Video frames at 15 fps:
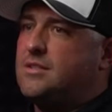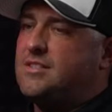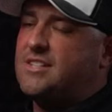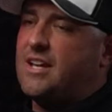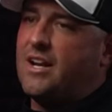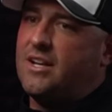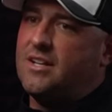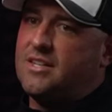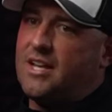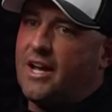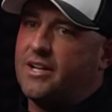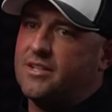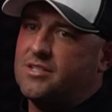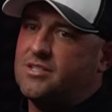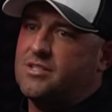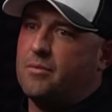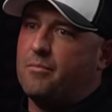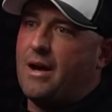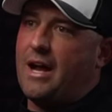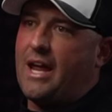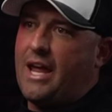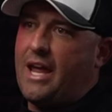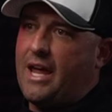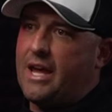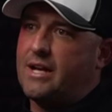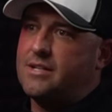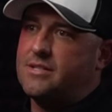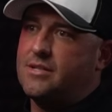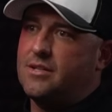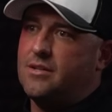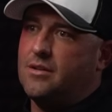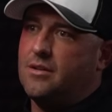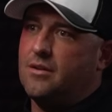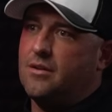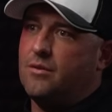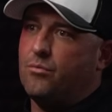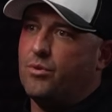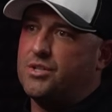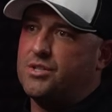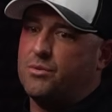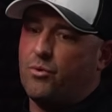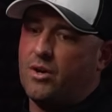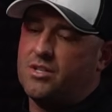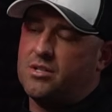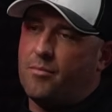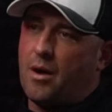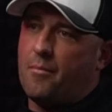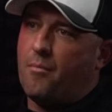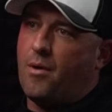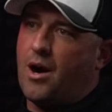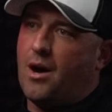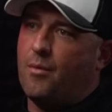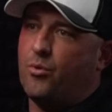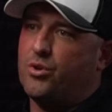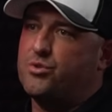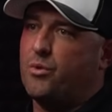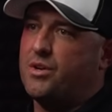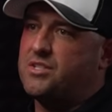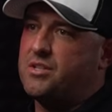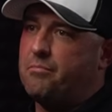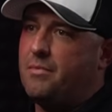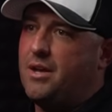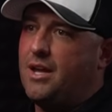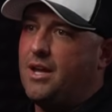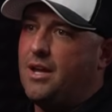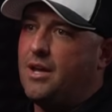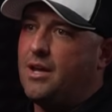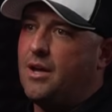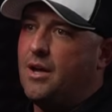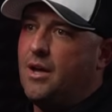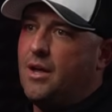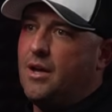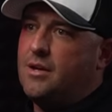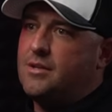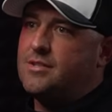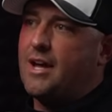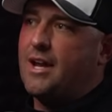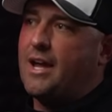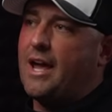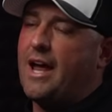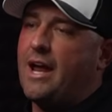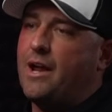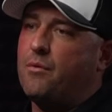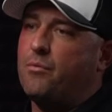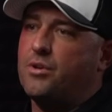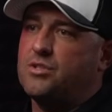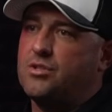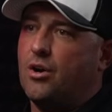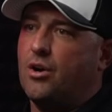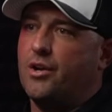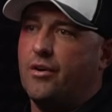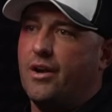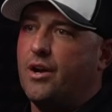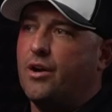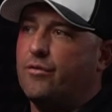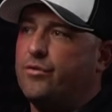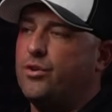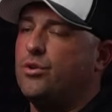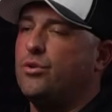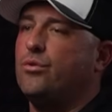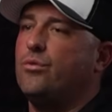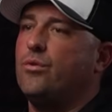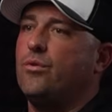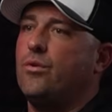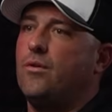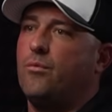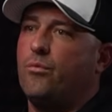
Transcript: sending texts to my aunt which went to my mom, which went to me, saying, "Hey, we saw your interview.